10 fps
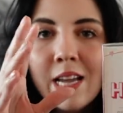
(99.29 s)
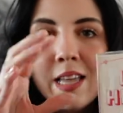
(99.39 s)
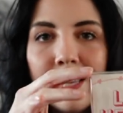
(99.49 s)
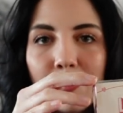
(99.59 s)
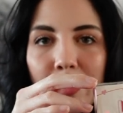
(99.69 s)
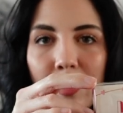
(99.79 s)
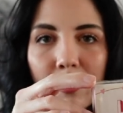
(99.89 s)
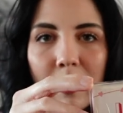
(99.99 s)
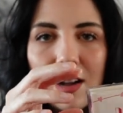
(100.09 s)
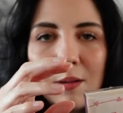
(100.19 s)
These will either
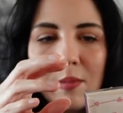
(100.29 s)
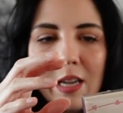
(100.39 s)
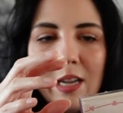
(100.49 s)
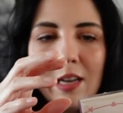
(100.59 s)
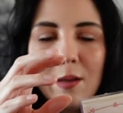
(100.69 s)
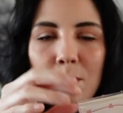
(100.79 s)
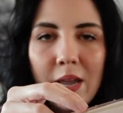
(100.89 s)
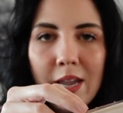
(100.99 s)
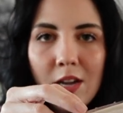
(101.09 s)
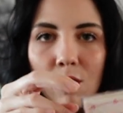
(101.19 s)
come in
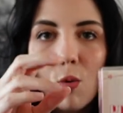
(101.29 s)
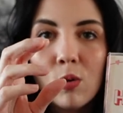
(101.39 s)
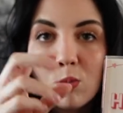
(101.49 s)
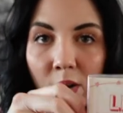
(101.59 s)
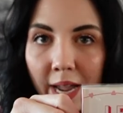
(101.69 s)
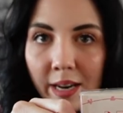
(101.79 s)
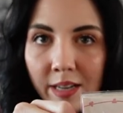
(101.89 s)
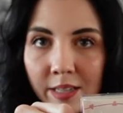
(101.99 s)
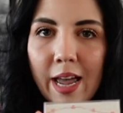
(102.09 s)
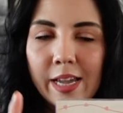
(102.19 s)
pink or red,
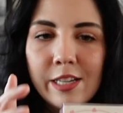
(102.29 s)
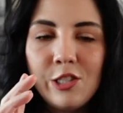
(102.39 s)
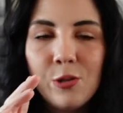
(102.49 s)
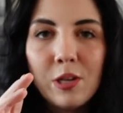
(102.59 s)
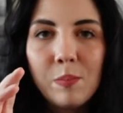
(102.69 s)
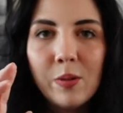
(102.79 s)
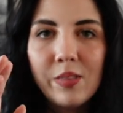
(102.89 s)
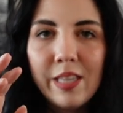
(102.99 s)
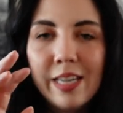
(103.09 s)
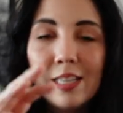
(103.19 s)
and you could put
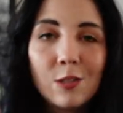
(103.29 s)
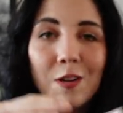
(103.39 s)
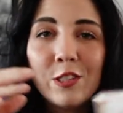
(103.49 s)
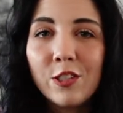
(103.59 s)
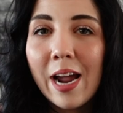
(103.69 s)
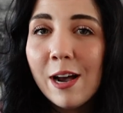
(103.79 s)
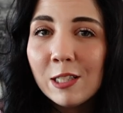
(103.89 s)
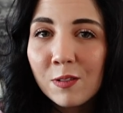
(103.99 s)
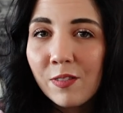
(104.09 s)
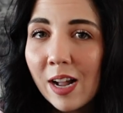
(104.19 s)
these around your house
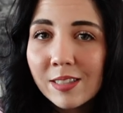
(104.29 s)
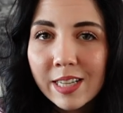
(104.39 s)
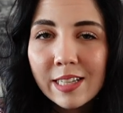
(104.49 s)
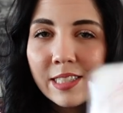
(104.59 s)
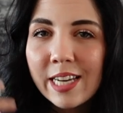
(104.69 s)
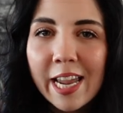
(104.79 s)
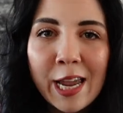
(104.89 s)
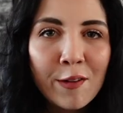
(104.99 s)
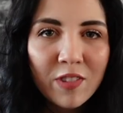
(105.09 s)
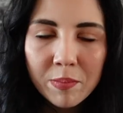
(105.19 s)
for Valentine's
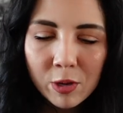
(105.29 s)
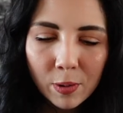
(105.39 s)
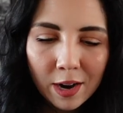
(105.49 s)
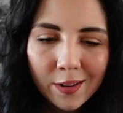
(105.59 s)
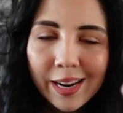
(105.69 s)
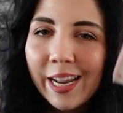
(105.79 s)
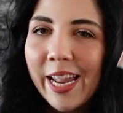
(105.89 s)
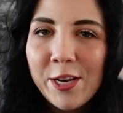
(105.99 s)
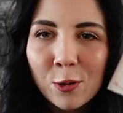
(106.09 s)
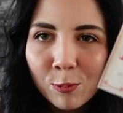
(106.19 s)
Day, February,
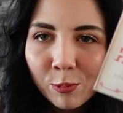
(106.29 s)
in your